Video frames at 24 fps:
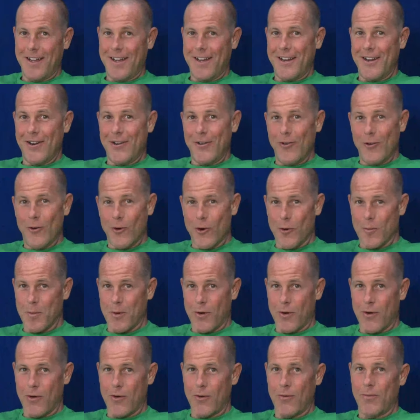
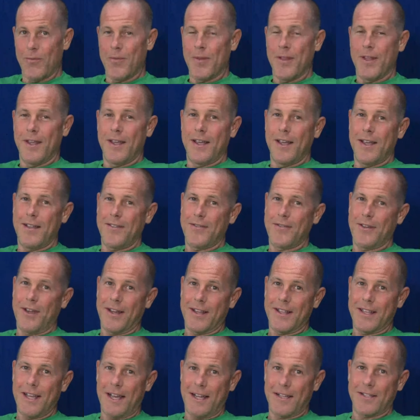normal, it's
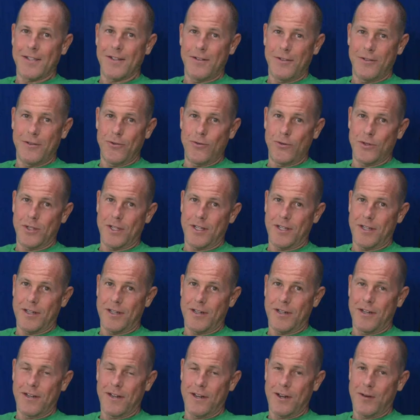like that's a
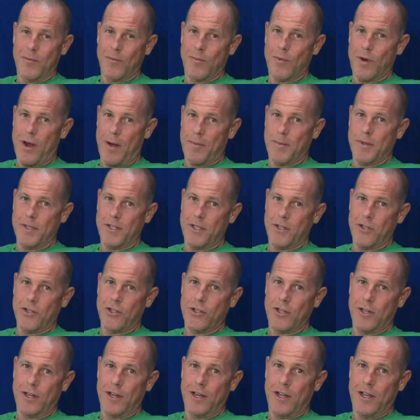losing
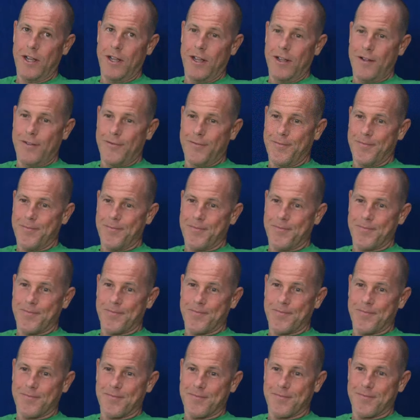proposition.
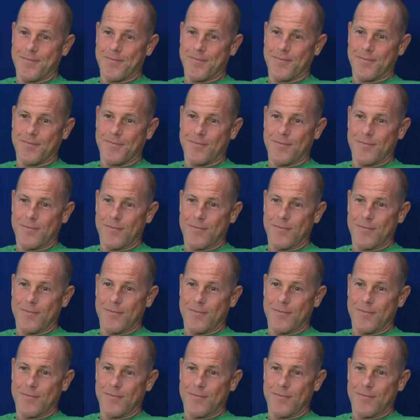Yeah, you don't want to be